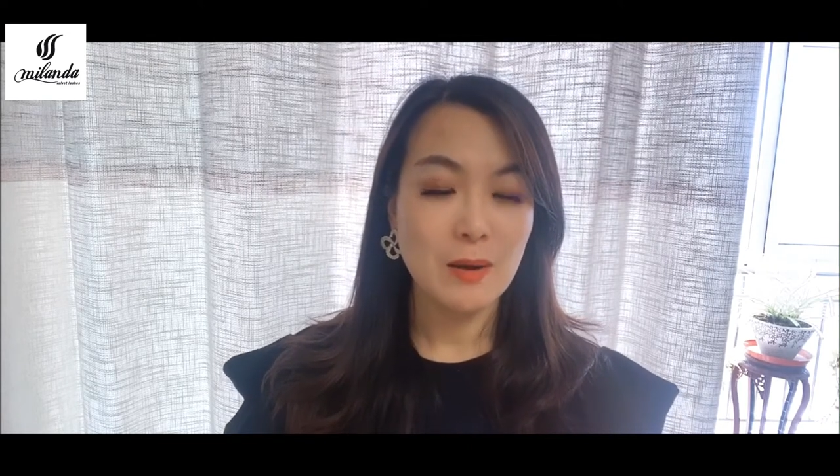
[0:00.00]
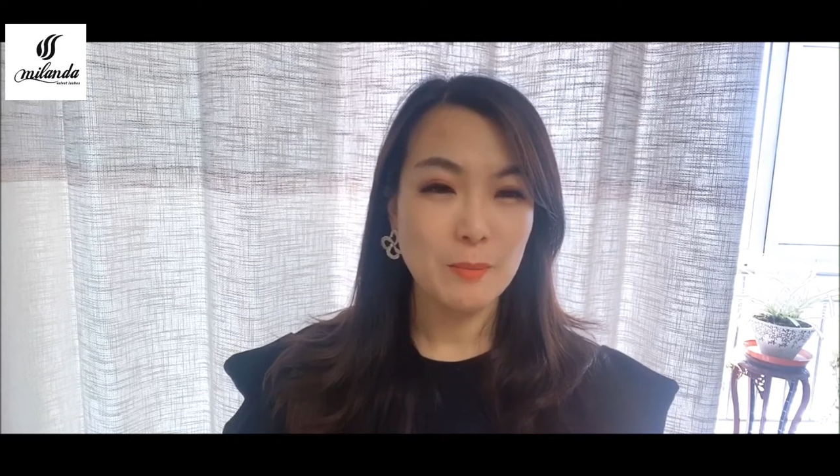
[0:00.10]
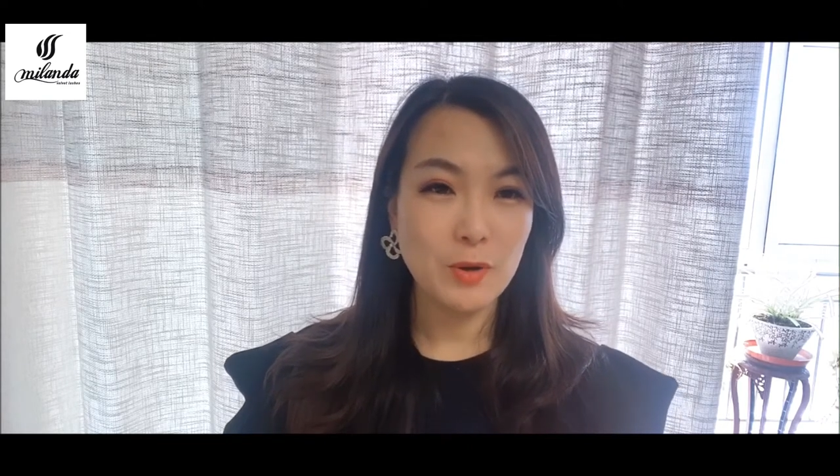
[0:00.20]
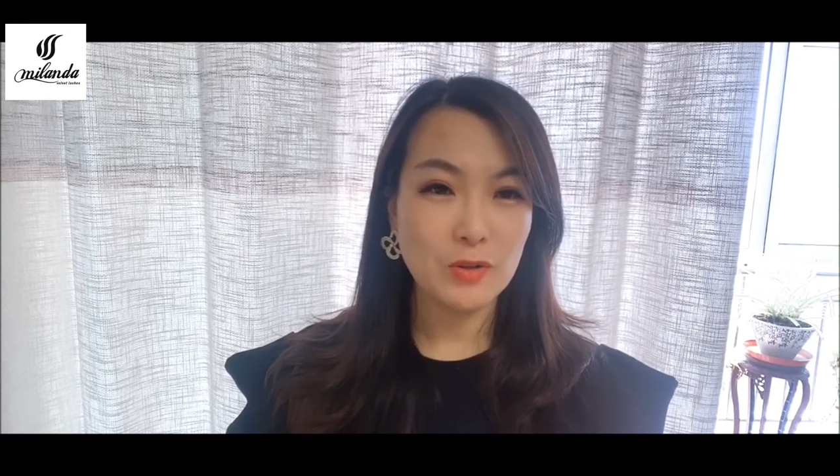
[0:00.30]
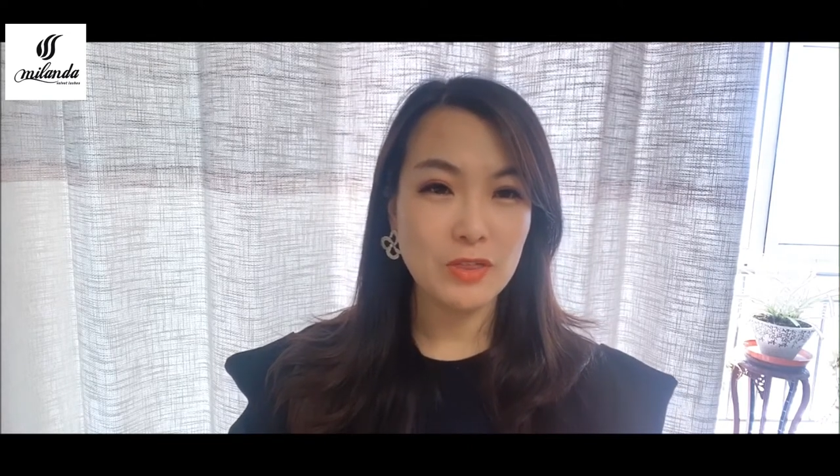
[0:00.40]

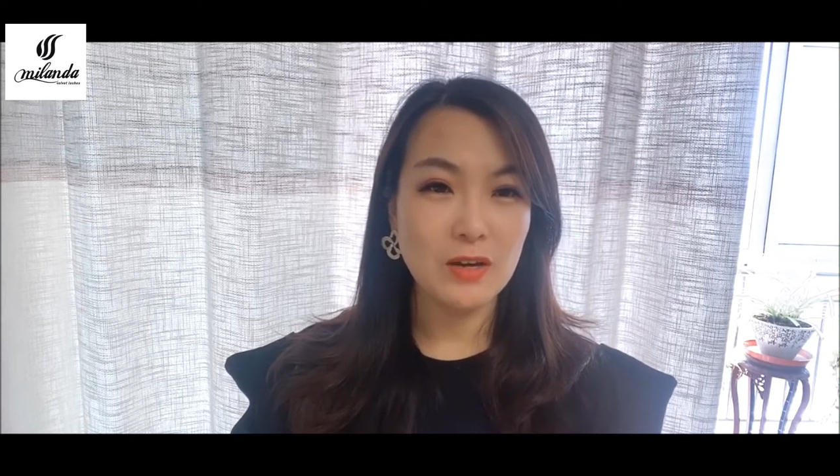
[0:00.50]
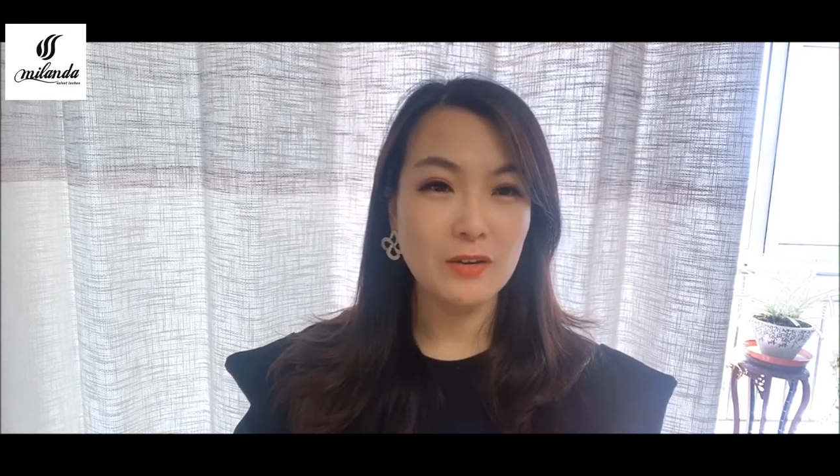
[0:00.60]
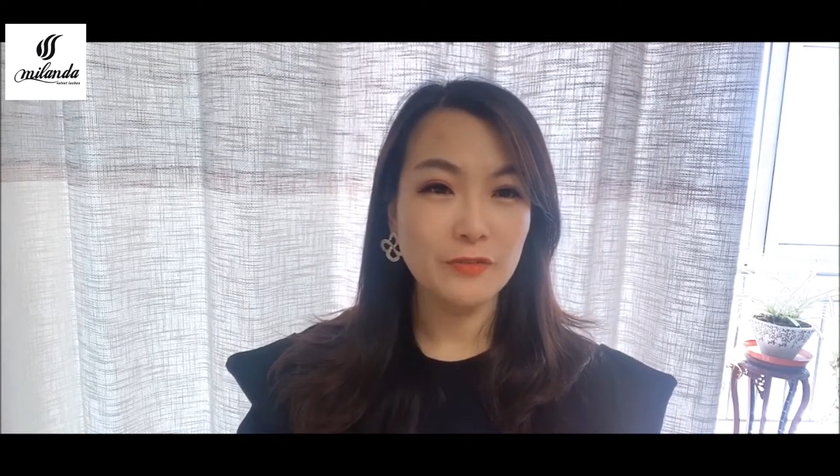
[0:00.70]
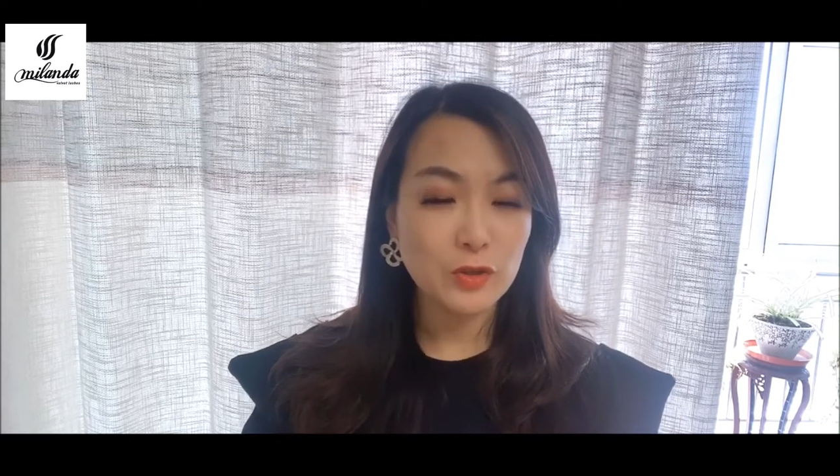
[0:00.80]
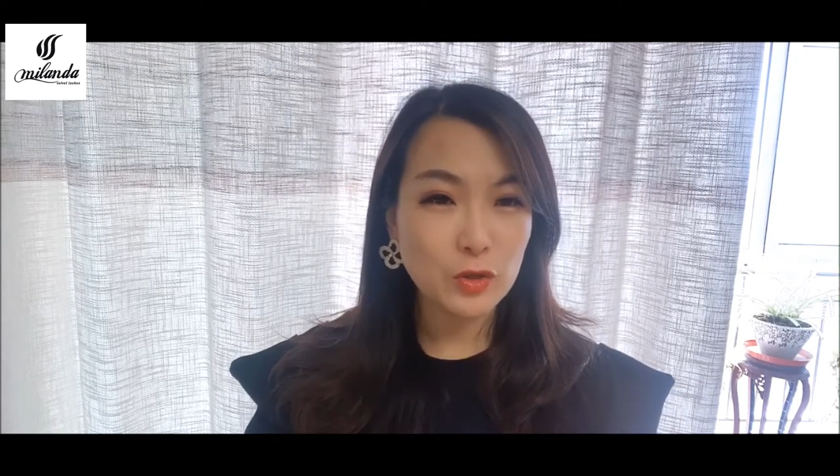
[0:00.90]
both
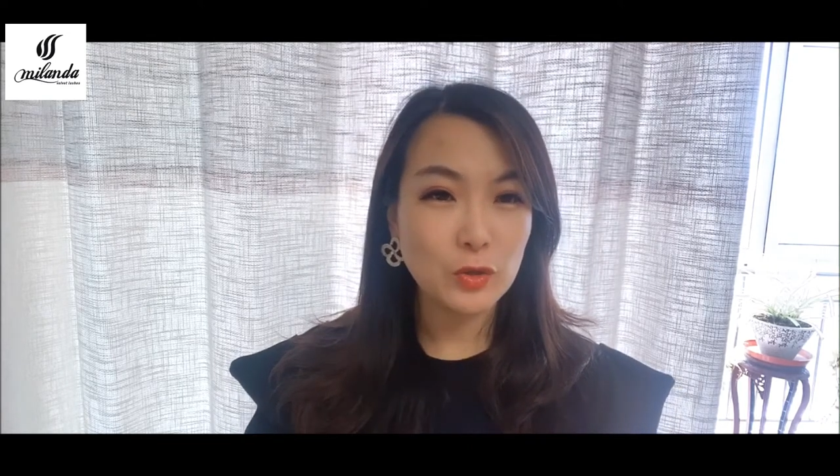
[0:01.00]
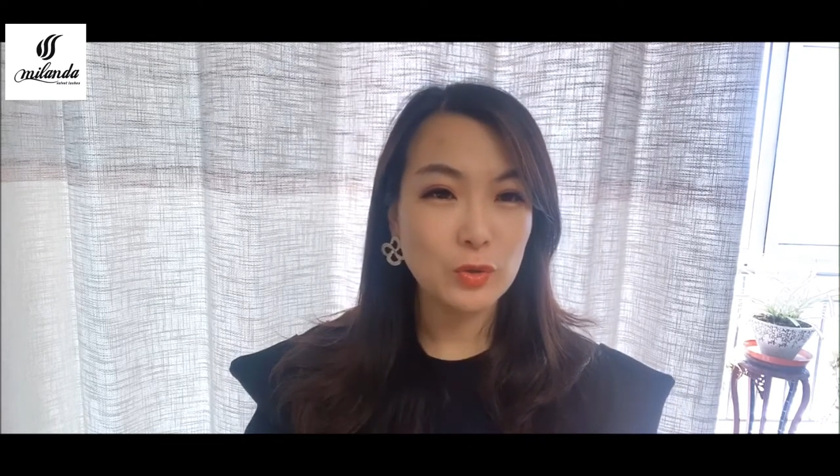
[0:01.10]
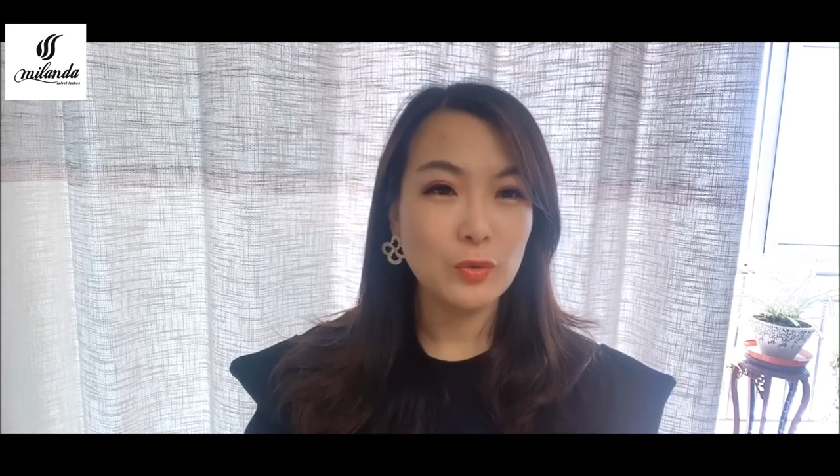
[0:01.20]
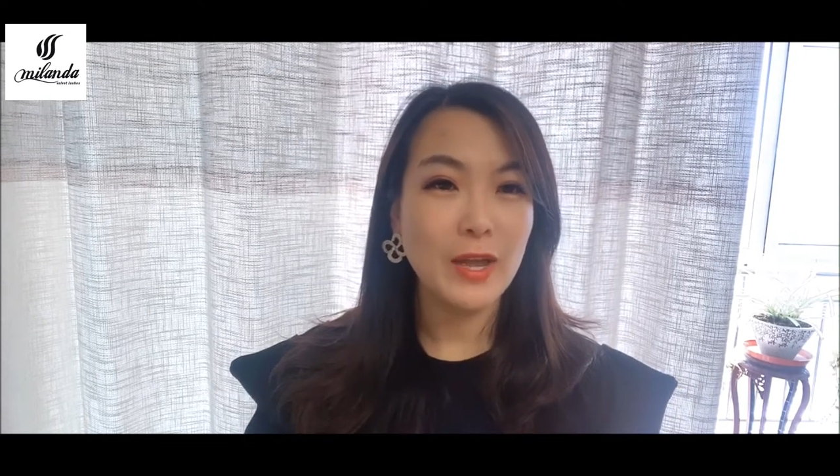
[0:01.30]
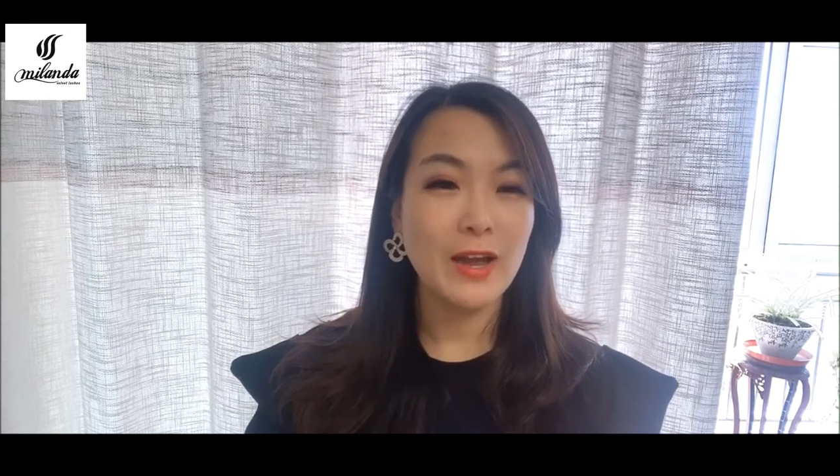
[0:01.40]
of
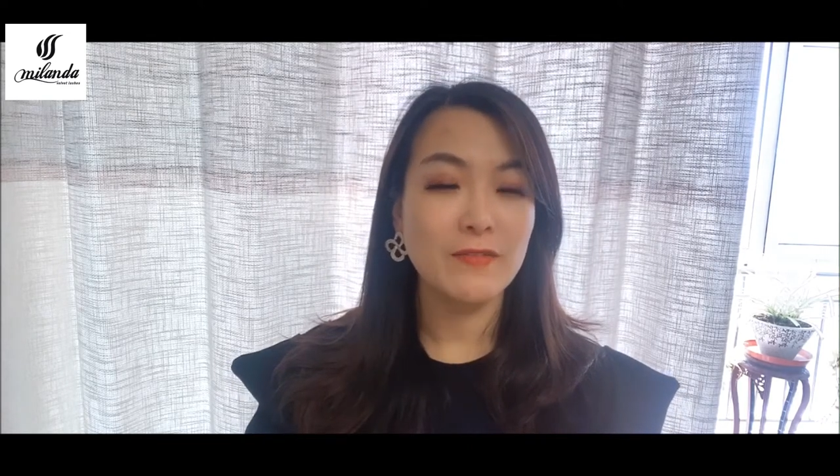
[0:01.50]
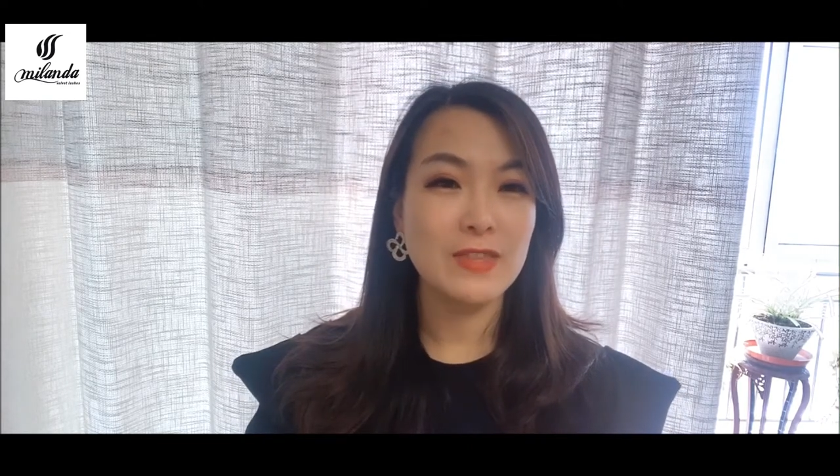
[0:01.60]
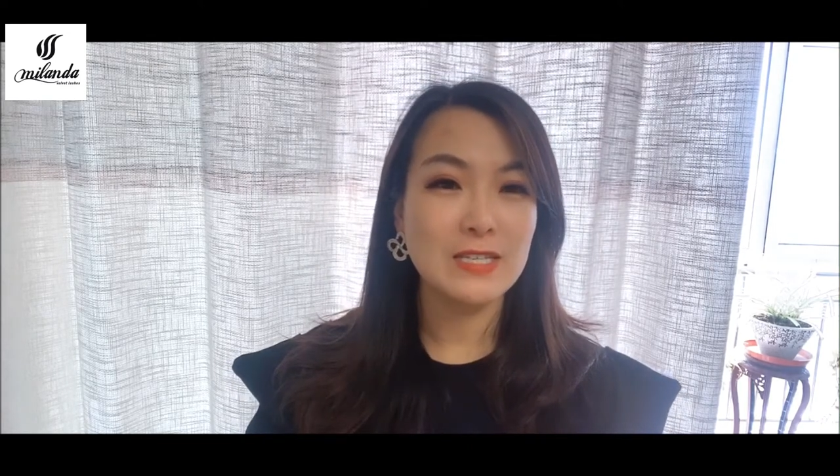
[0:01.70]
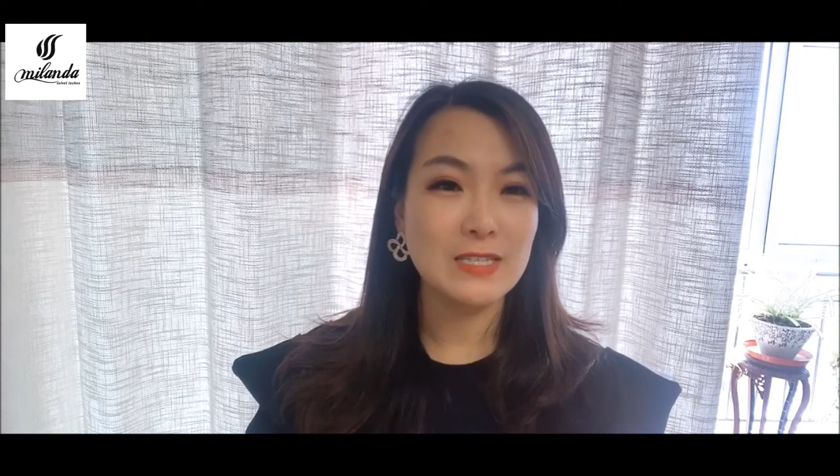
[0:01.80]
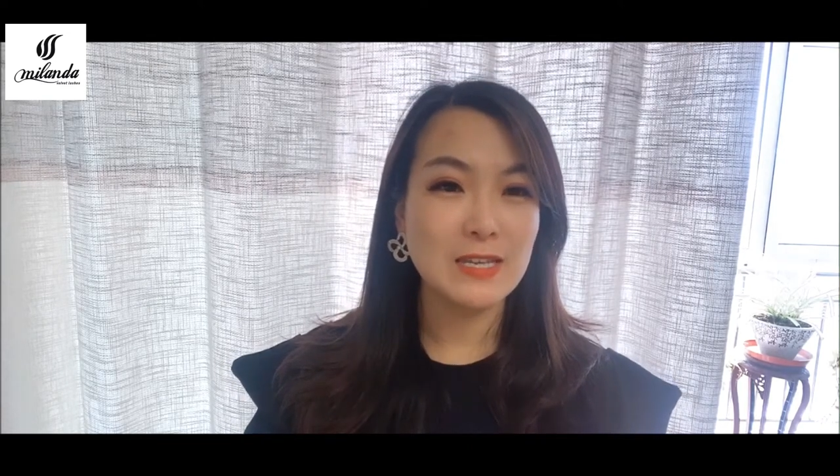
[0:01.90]
you have
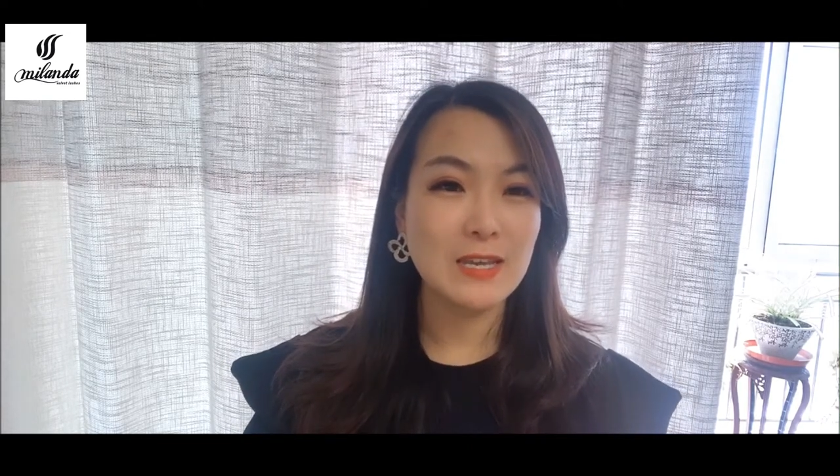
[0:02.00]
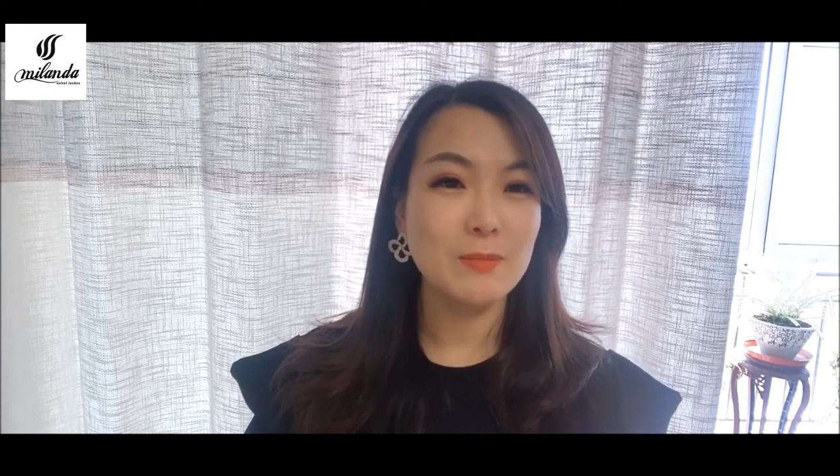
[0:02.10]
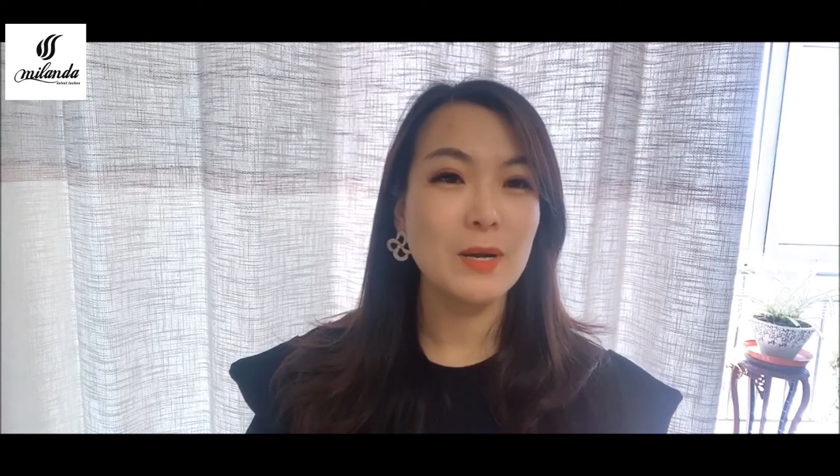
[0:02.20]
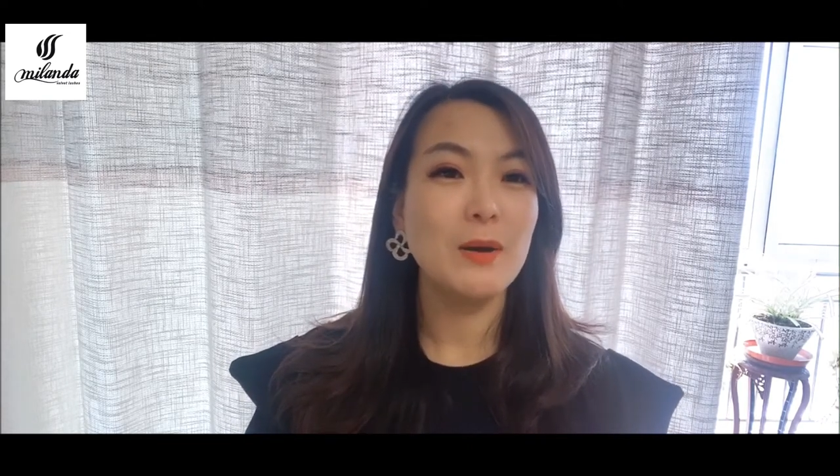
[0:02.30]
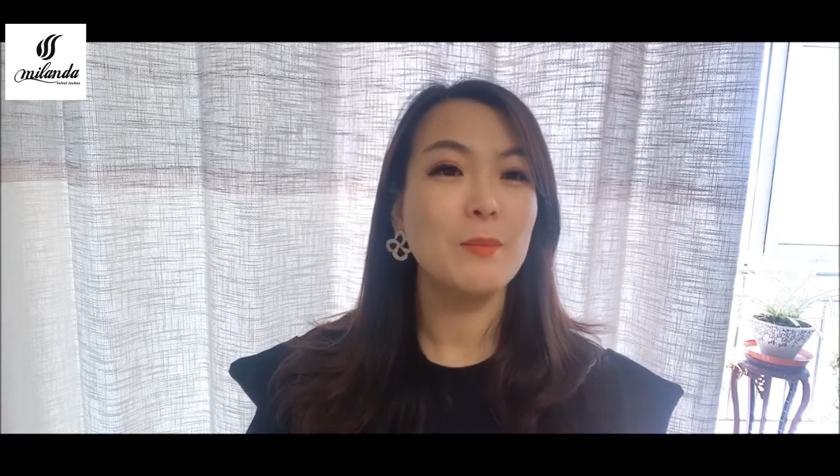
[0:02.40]
the same